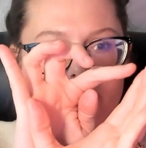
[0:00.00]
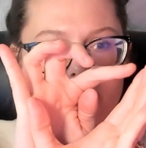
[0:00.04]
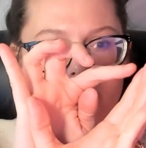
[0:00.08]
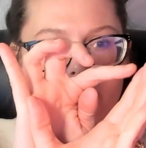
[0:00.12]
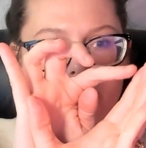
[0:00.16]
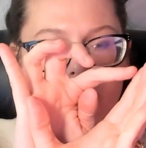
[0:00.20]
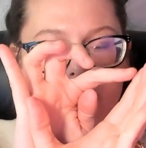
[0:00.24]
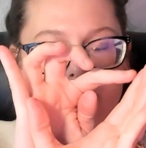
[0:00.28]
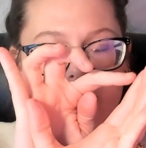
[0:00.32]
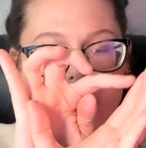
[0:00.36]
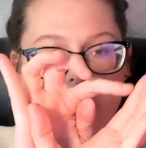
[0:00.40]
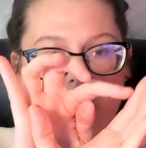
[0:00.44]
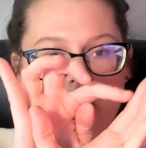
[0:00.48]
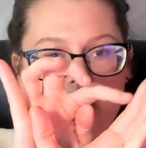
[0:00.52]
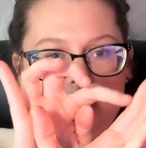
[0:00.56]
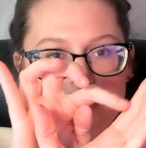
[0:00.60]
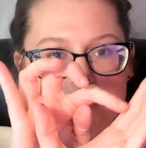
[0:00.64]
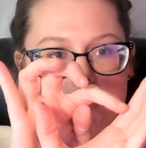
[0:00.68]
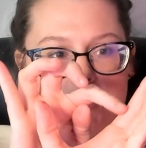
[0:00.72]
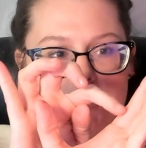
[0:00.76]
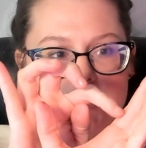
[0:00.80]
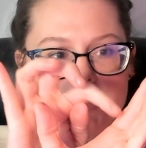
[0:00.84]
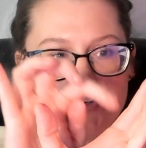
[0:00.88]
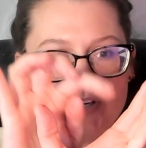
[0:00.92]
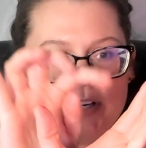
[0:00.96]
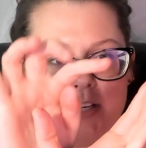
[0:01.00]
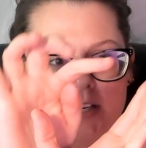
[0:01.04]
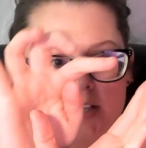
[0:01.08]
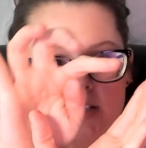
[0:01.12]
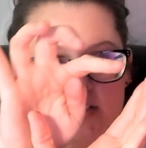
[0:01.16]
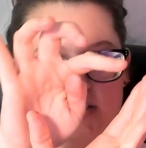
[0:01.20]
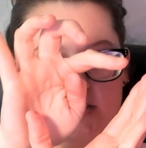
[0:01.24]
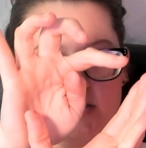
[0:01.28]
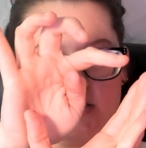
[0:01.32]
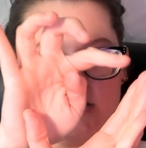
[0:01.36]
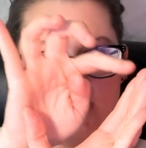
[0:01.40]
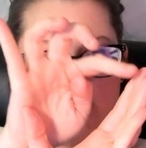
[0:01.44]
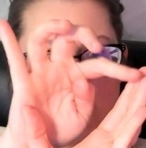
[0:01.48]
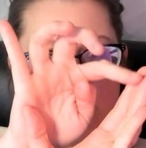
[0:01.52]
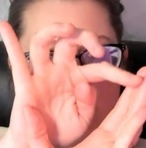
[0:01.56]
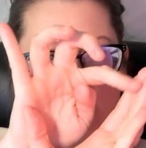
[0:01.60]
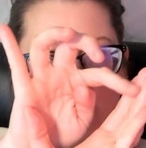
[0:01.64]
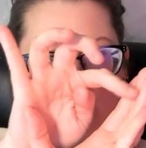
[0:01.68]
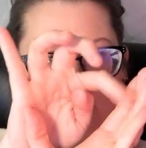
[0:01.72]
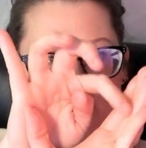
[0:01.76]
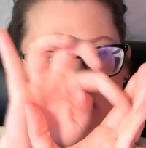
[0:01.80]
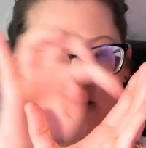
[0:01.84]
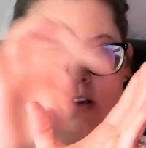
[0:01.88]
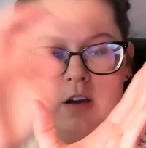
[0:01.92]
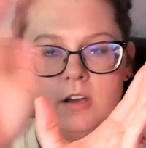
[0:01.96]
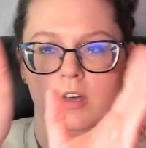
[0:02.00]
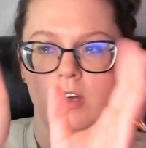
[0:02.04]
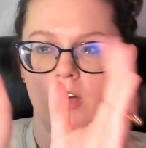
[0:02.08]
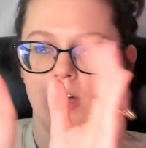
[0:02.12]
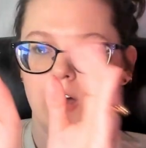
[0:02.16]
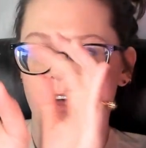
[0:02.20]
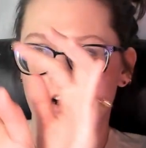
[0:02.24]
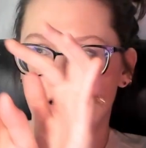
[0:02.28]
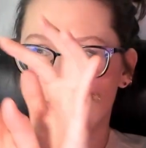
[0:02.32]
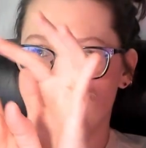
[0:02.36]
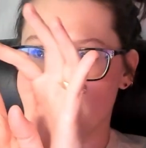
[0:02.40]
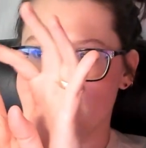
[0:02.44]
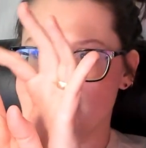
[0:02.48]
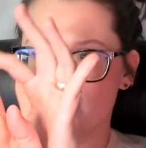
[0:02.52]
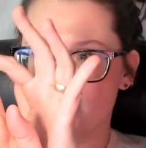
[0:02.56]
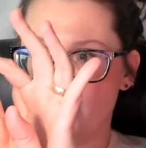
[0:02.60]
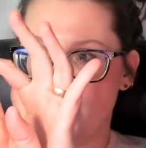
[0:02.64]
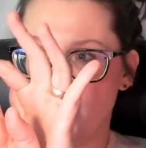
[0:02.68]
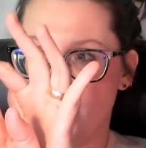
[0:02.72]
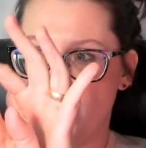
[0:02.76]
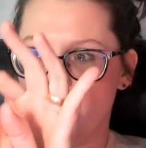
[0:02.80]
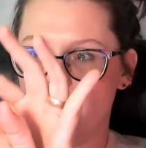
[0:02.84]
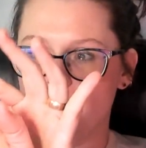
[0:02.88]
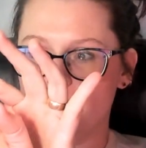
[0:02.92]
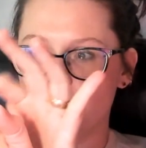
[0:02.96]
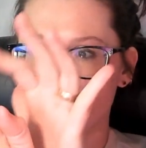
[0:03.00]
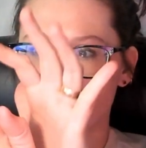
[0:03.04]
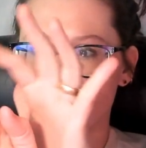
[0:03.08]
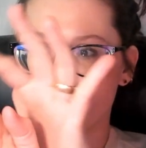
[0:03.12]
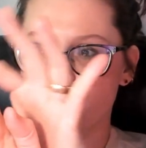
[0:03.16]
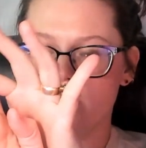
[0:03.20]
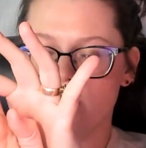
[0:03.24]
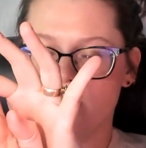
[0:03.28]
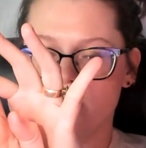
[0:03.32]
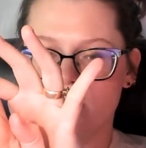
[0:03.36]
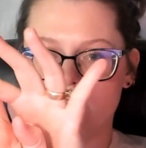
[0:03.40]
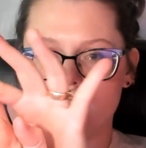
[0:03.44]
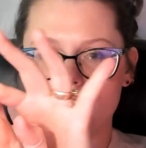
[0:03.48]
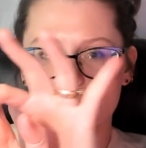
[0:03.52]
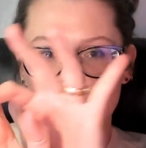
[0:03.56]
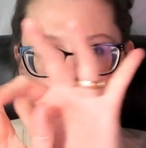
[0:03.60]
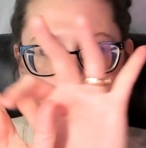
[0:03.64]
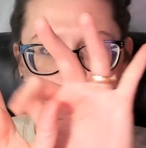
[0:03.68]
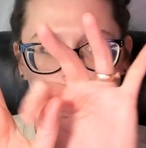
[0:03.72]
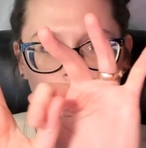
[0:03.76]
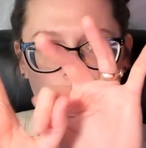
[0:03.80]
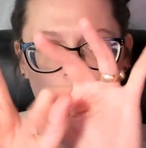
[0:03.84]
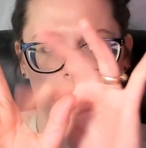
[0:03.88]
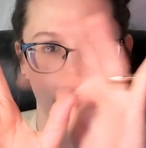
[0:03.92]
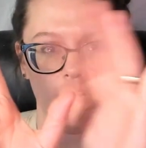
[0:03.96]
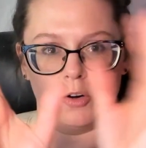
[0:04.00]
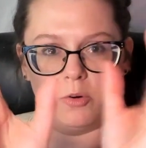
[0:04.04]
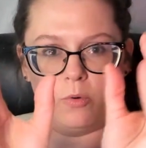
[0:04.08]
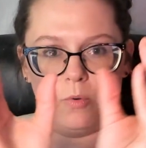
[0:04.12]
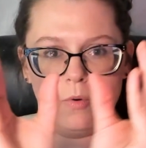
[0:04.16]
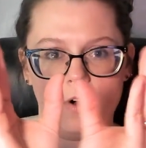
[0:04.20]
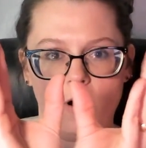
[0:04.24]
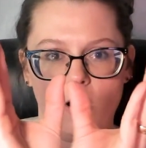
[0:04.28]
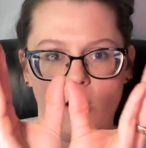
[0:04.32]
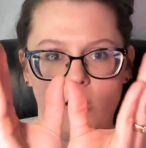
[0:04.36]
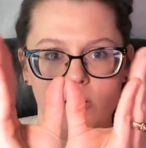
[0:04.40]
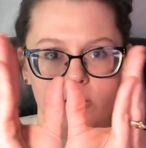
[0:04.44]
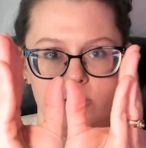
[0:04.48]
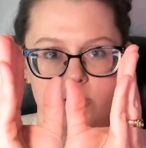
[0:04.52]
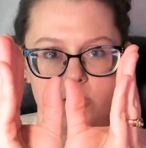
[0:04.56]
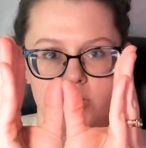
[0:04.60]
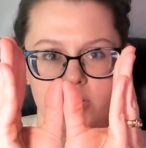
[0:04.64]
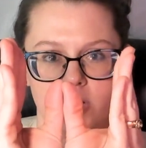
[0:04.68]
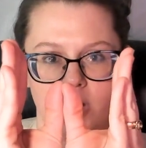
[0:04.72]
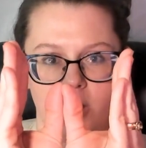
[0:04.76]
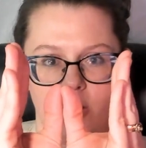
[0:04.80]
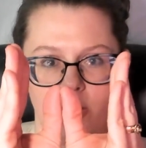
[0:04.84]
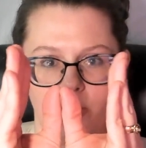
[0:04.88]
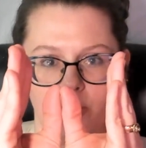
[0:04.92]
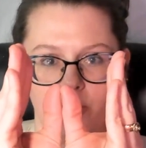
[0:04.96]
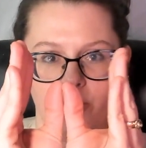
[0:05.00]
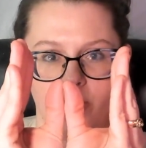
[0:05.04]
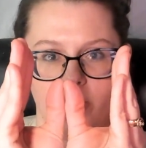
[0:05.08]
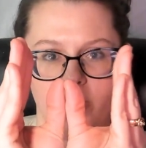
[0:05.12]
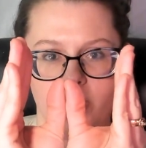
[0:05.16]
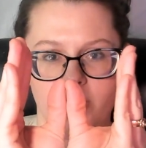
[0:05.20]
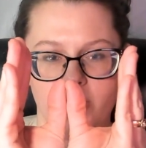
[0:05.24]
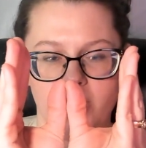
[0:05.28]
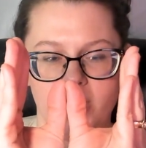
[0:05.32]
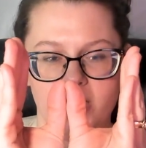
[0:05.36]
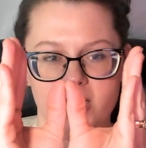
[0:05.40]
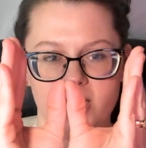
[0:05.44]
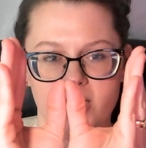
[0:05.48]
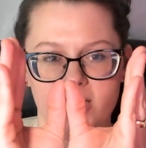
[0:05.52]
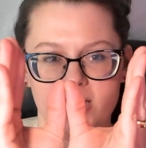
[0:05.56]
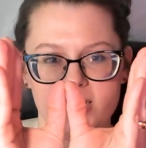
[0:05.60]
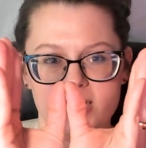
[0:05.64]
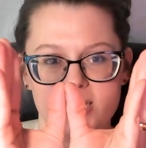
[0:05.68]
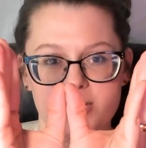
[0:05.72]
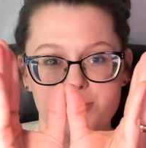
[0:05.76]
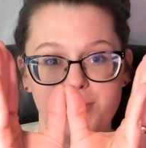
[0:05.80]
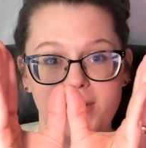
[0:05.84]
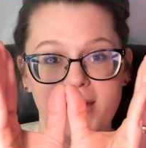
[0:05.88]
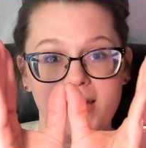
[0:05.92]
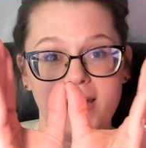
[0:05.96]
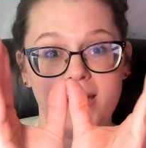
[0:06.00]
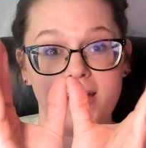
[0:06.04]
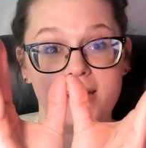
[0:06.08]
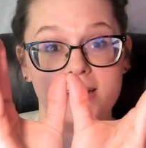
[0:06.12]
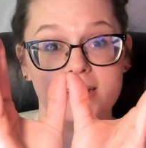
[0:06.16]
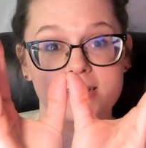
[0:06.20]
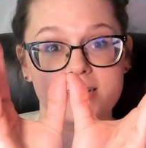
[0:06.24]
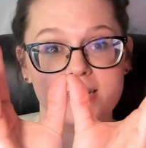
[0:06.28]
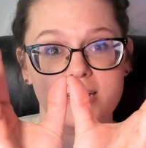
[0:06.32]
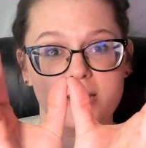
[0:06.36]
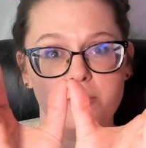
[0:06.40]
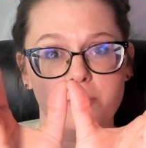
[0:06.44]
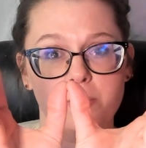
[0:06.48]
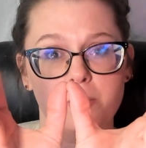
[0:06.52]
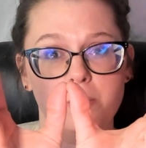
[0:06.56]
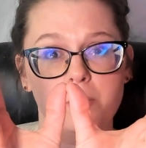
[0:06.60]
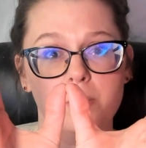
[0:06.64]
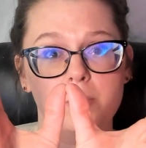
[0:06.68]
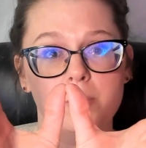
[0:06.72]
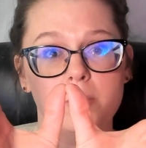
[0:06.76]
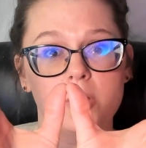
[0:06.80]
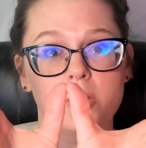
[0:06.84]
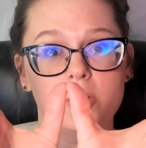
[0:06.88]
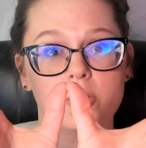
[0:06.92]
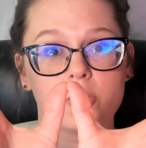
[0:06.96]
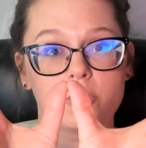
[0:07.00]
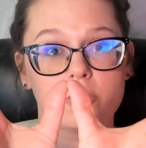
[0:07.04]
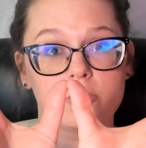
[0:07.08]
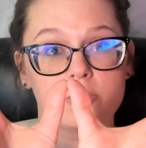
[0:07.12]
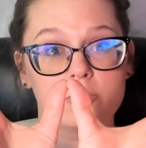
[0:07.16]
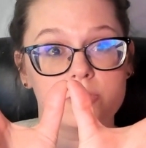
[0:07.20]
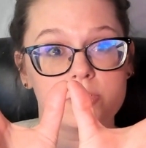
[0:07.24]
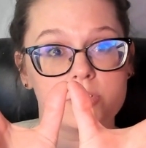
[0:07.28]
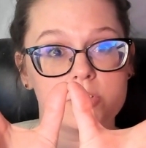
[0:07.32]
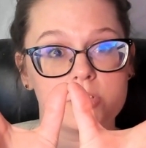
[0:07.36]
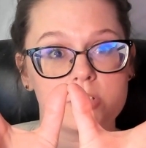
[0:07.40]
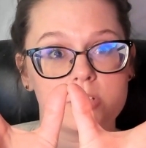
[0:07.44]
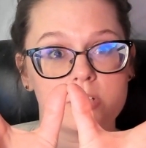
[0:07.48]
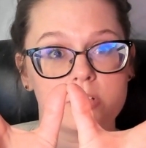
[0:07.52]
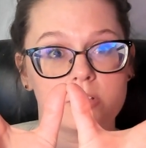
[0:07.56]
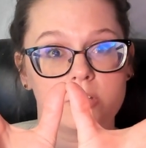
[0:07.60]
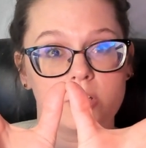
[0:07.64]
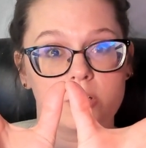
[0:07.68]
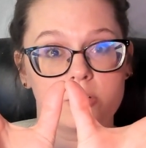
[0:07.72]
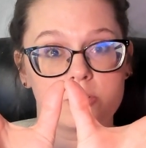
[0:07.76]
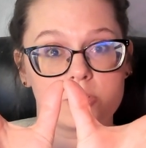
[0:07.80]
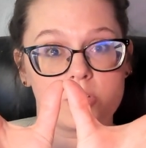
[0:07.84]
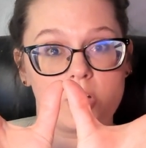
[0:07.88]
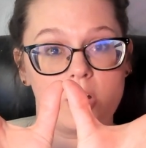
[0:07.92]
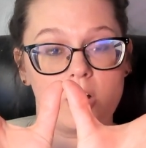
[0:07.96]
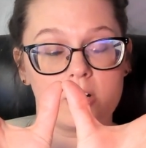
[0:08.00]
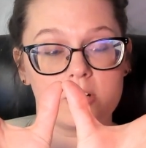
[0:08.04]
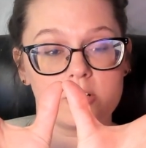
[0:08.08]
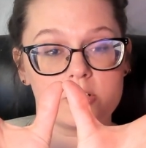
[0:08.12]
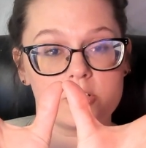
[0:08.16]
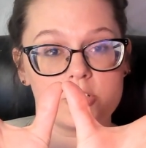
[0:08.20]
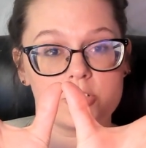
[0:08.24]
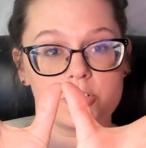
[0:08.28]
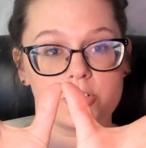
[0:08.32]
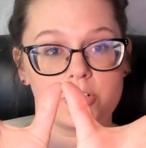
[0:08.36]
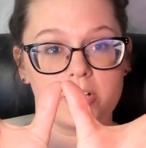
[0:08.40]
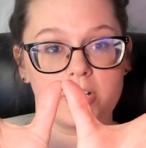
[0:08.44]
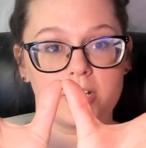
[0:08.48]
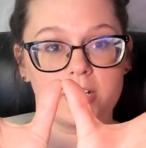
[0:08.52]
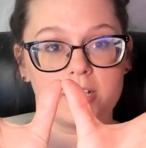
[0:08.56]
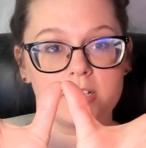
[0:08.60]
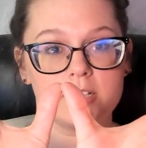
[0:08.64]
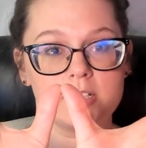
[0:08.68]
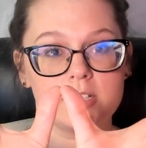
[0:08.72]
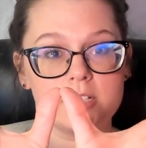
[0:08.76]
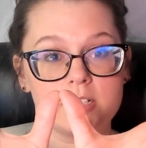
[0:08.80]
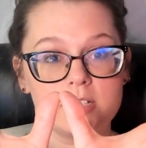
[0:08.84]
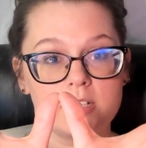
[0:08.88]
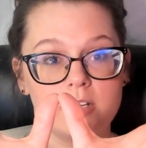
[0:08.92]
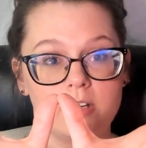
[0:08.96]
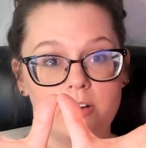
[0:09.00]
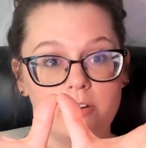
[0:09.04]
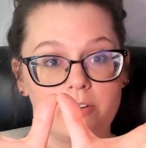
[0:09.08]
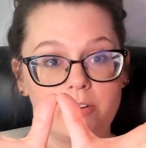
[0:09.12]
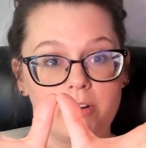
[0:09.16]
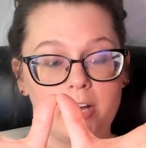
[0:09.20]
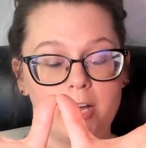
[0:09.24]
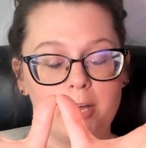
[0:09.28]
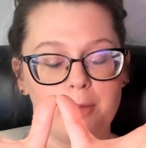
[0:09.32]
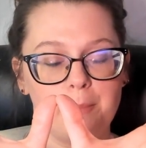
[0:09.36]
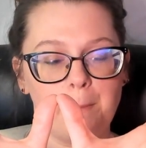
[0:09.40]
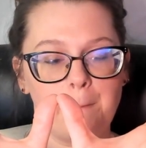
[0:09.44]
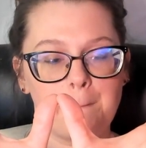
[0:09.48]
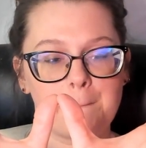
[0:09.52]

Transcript: those heartstrings are attached to our inner wall. So when it expands, it moves those heartstrings, okay?